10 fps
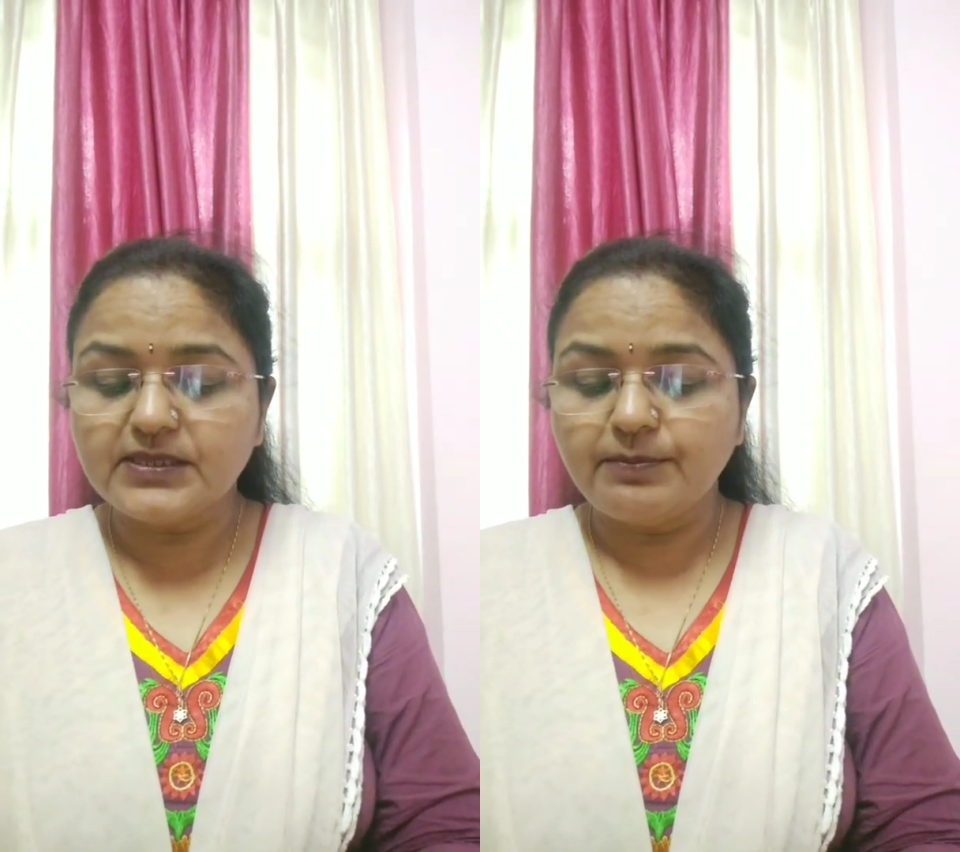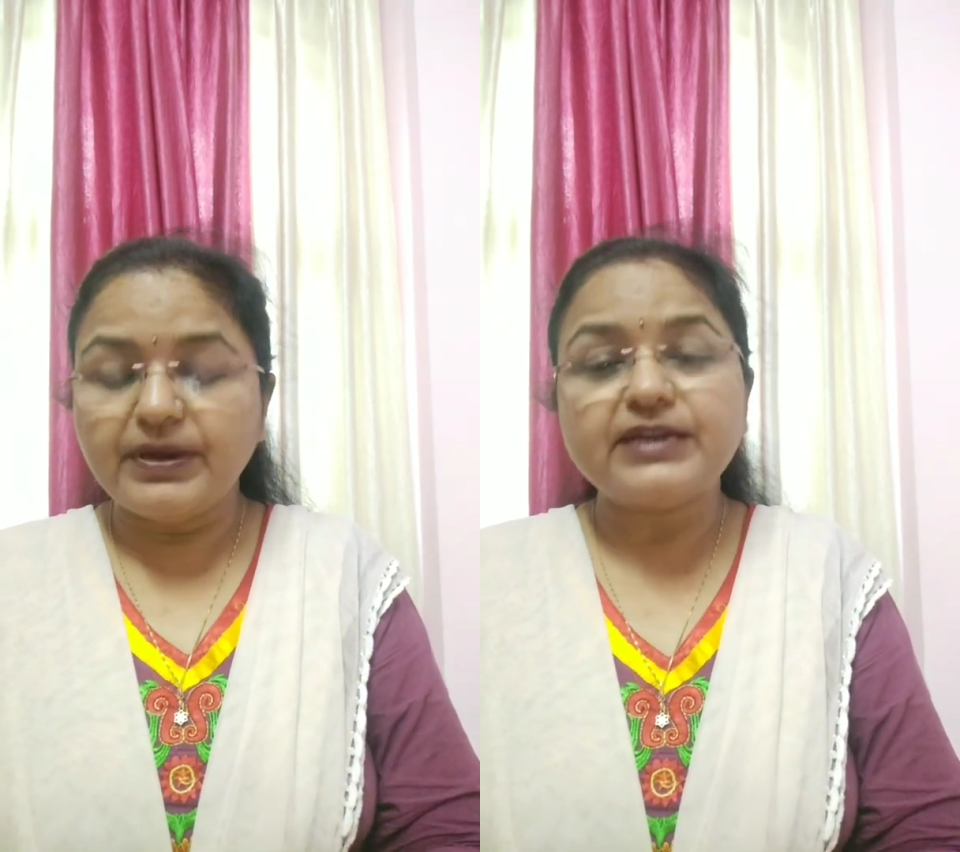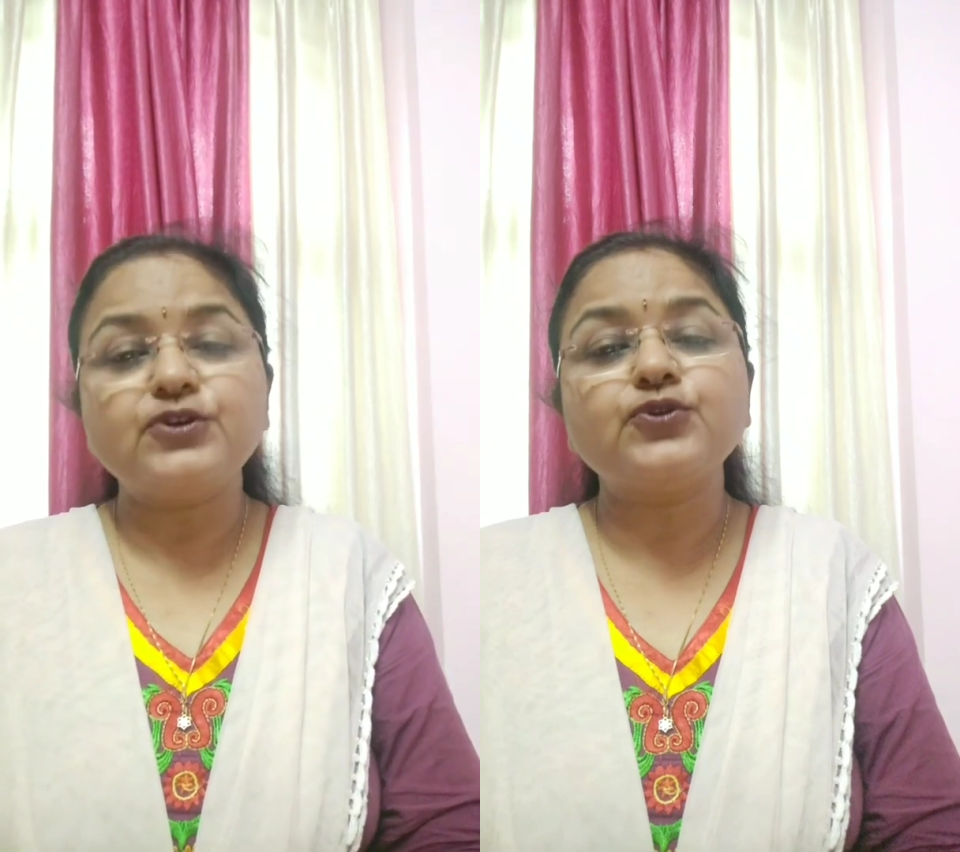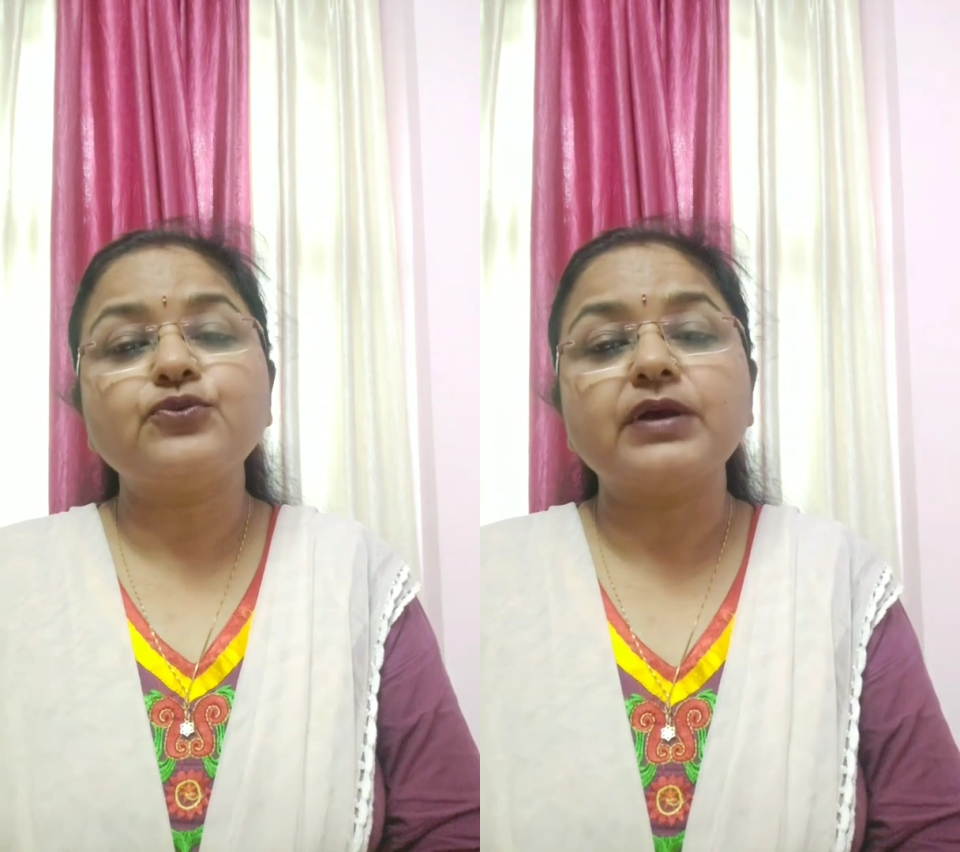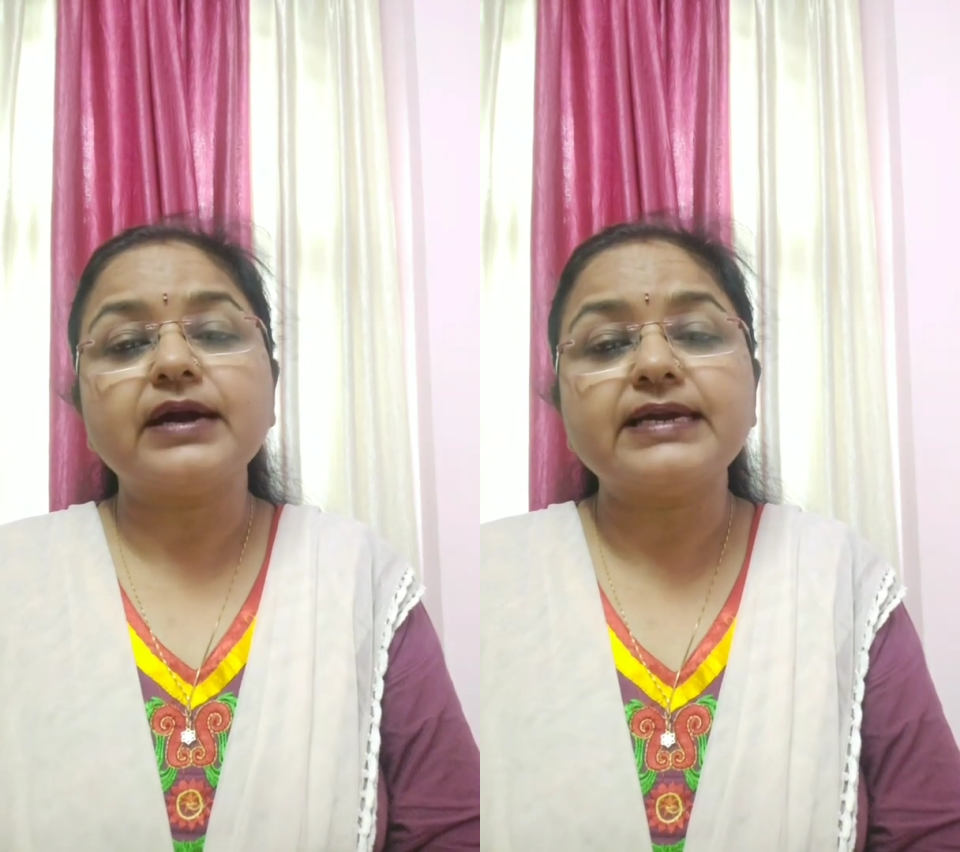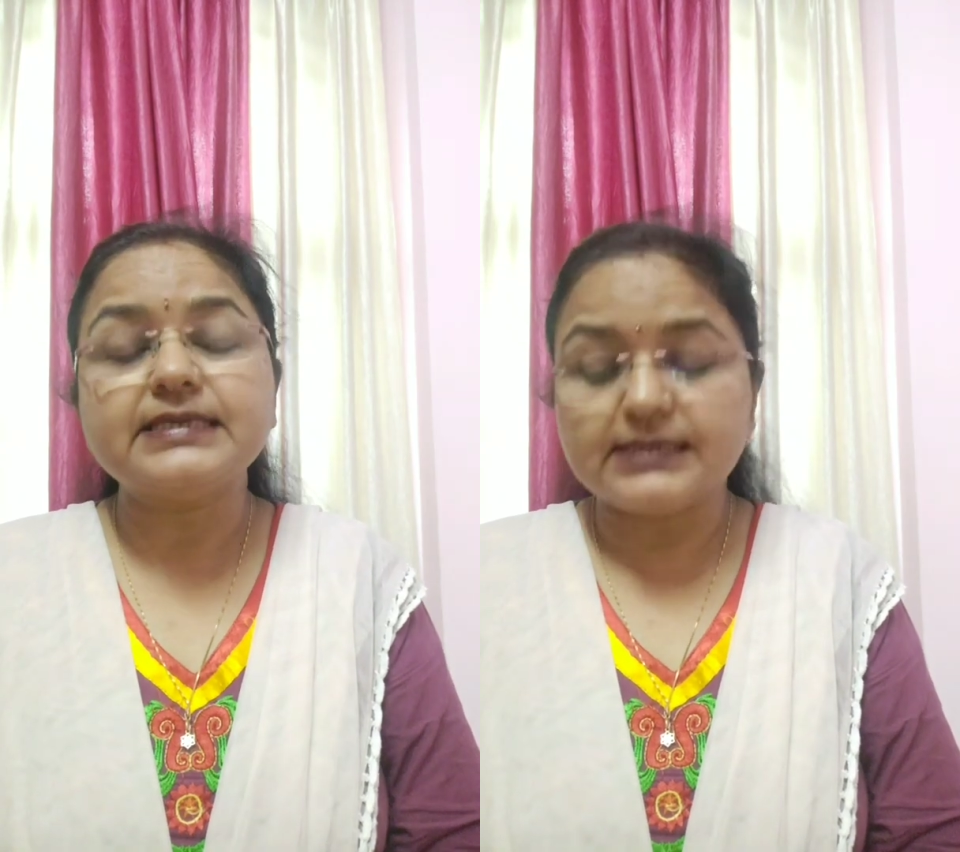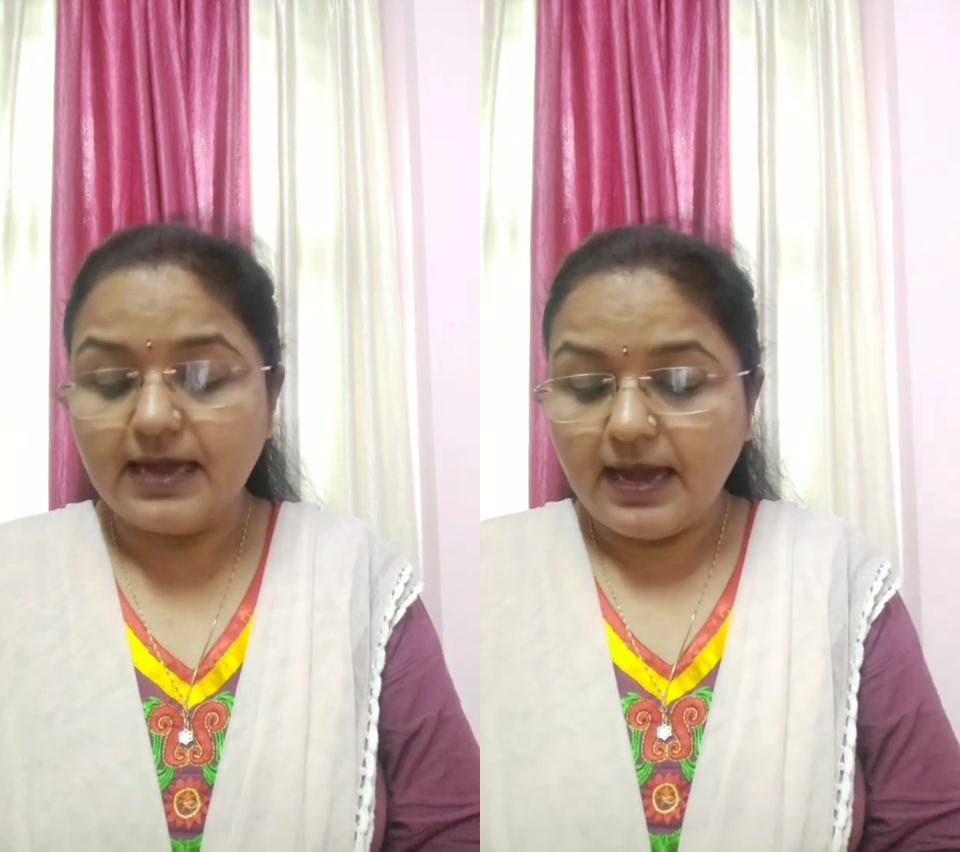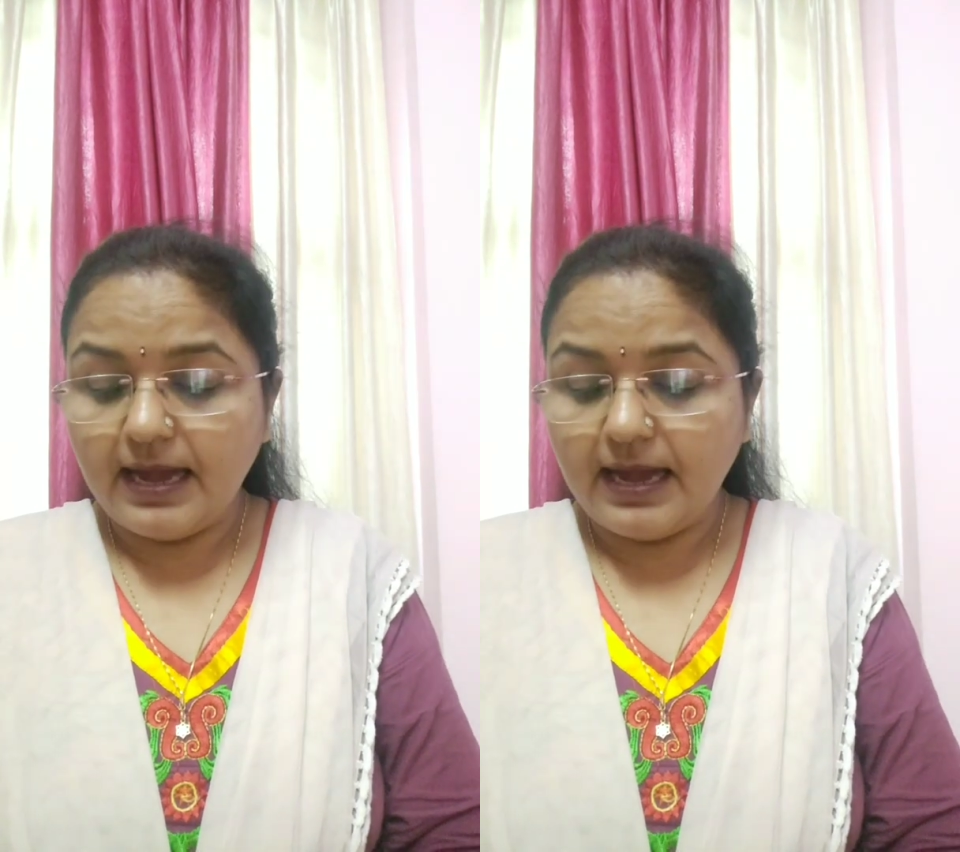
the bread to rise